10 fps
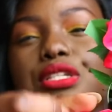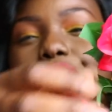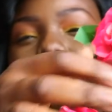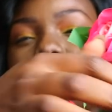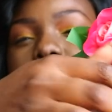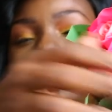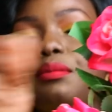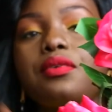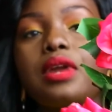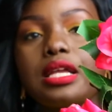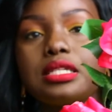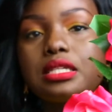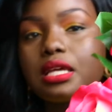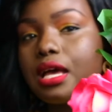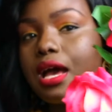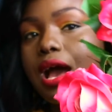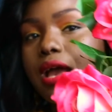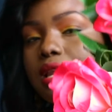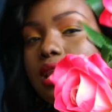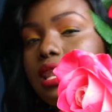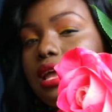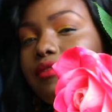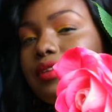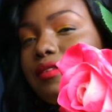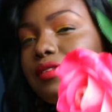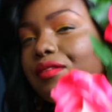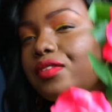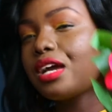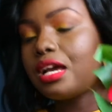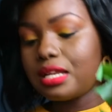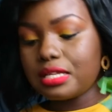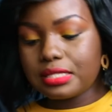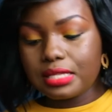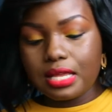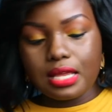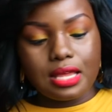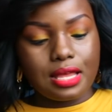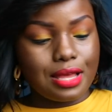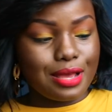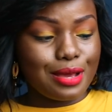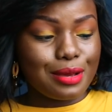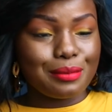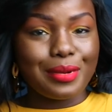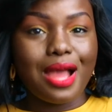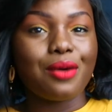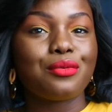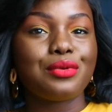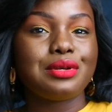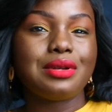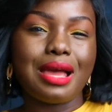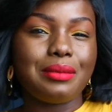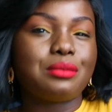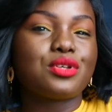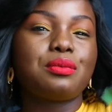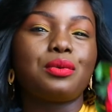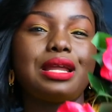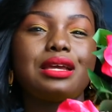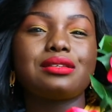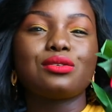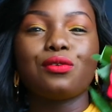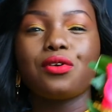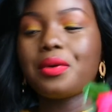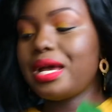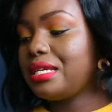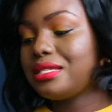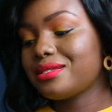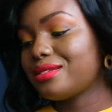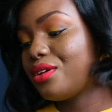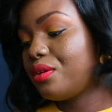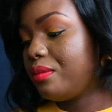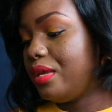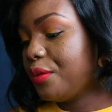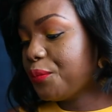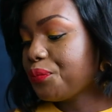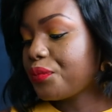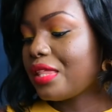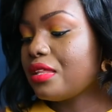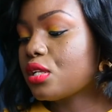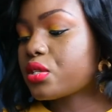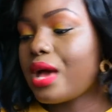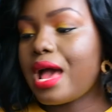got a very deep red i love love love the colors um i would i mean most people i guess go for white not me they also